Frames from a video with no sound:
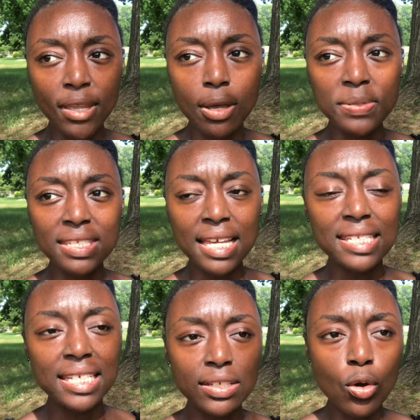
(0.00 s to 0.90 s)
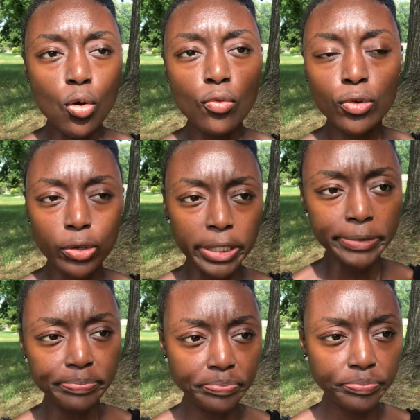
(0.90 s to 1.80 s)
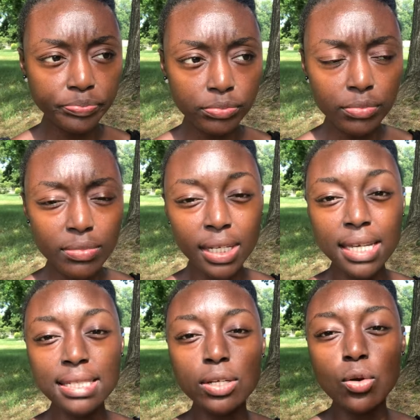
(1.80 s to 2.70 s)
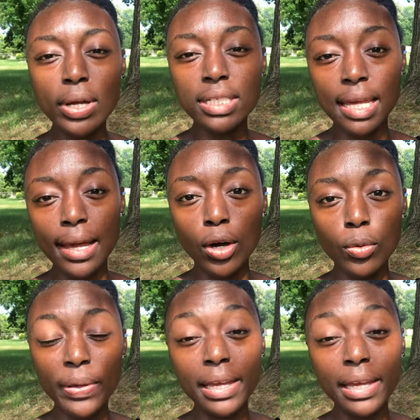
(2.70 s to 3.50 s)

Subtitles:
obsessing over it isn't going to help.